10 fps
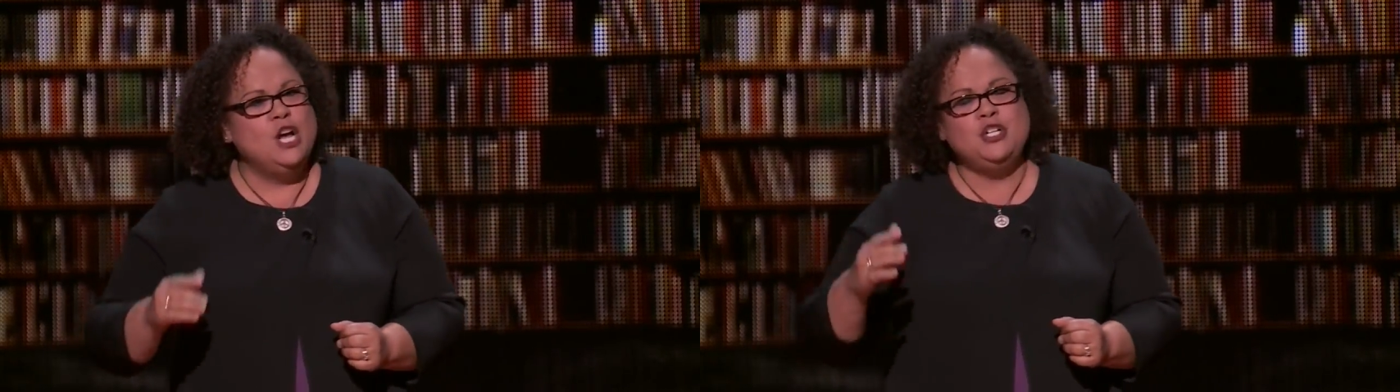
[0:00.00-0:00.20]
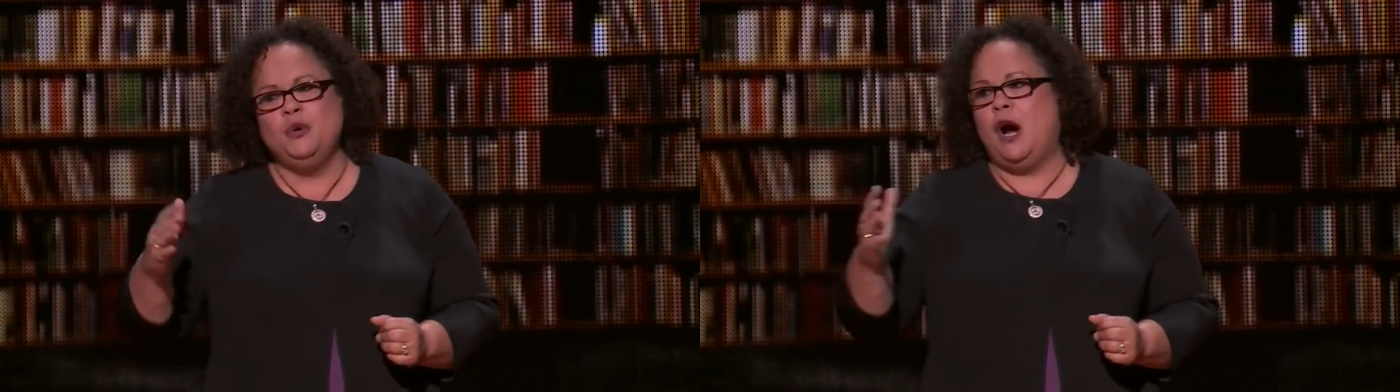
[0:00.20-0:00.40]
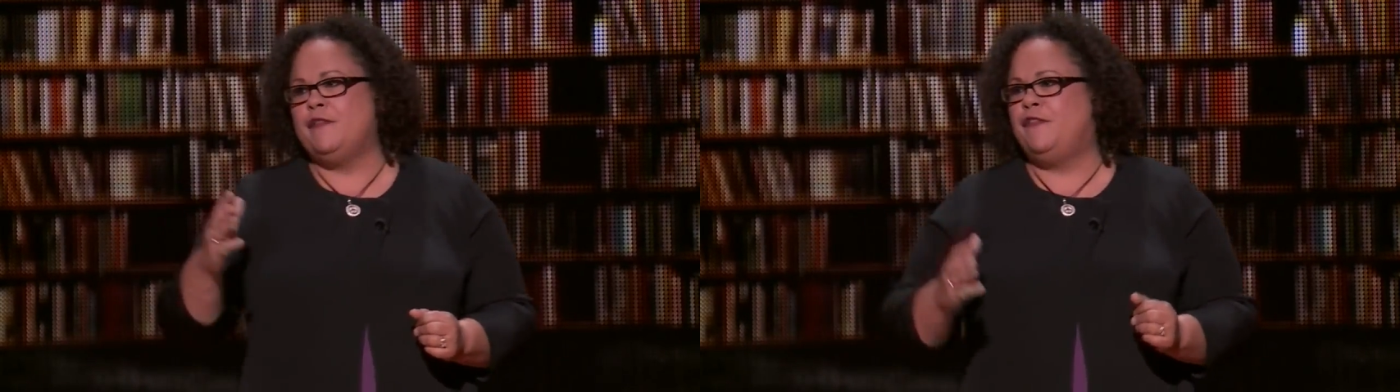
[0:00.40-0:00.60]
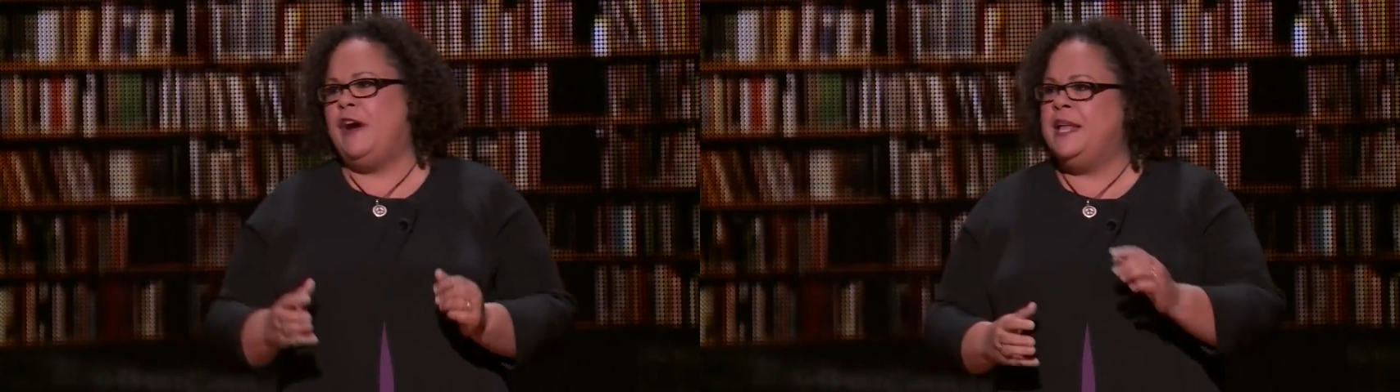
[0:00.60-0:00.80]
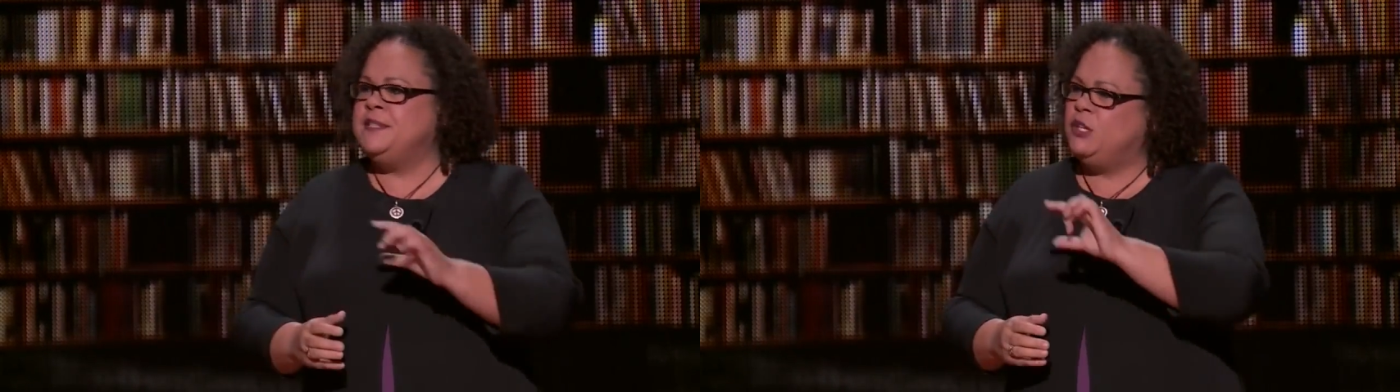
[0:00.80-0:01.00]
to our
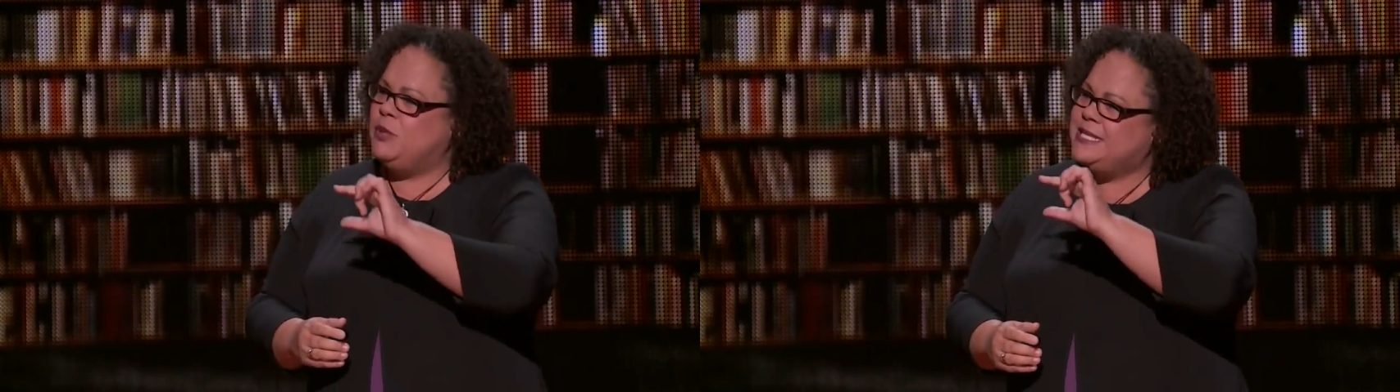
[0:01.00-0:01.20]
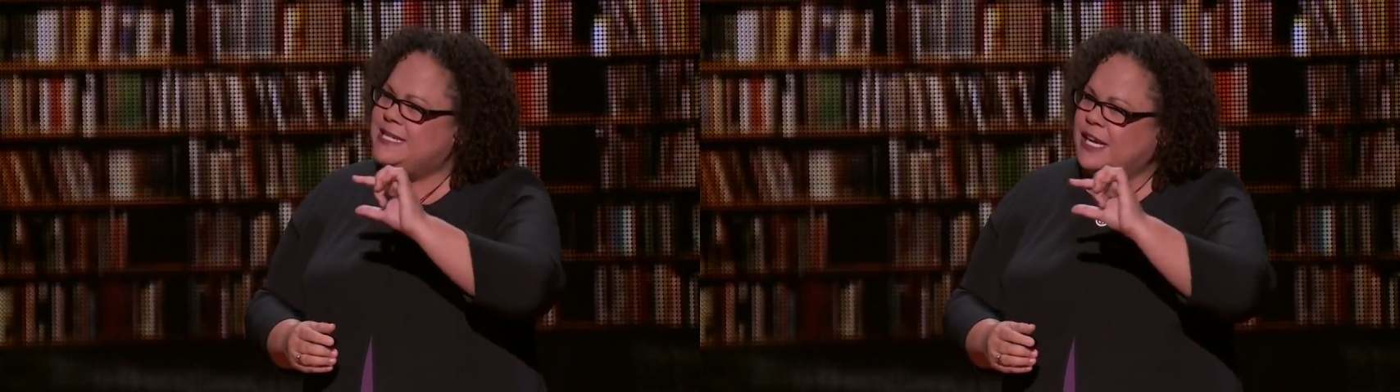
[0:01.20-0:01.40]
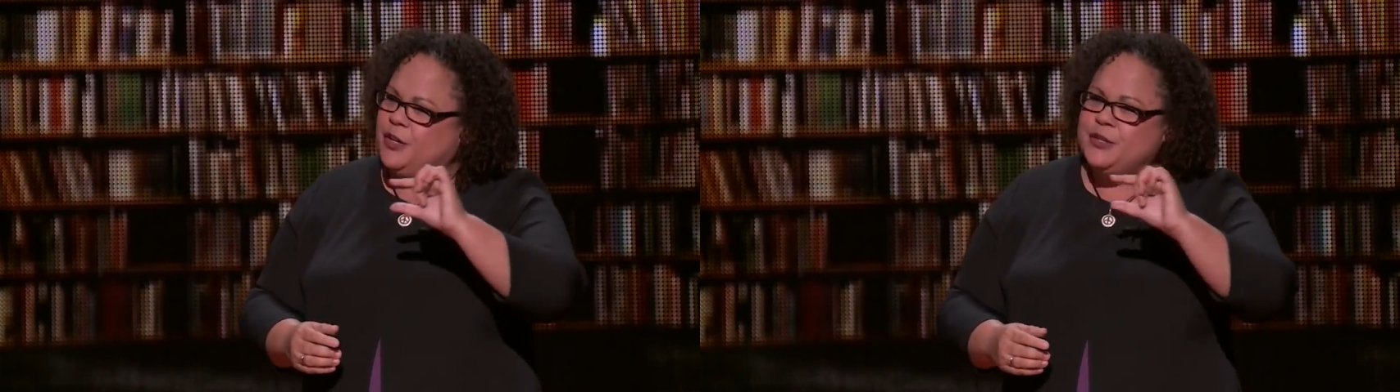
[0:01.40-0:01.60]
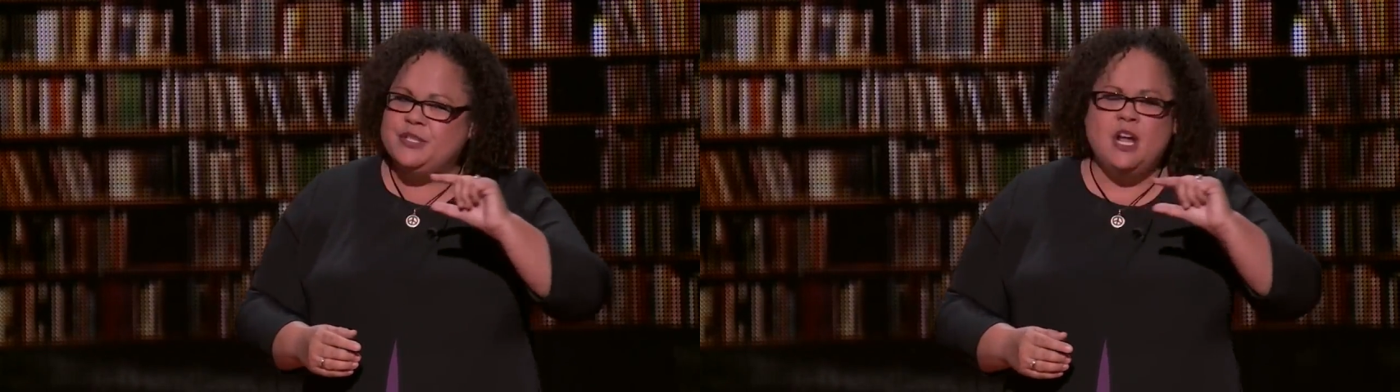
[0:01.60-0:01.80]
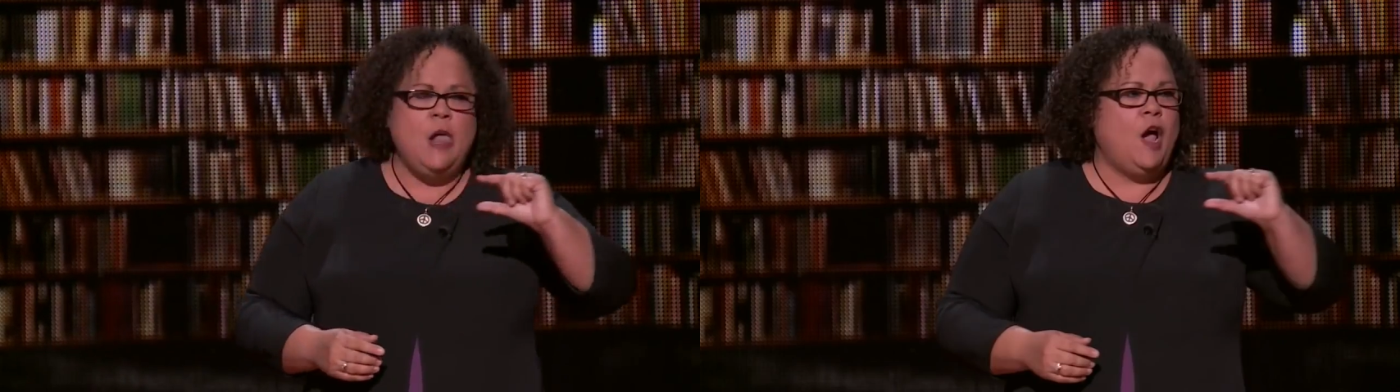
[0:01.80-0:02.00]
friends and with stickers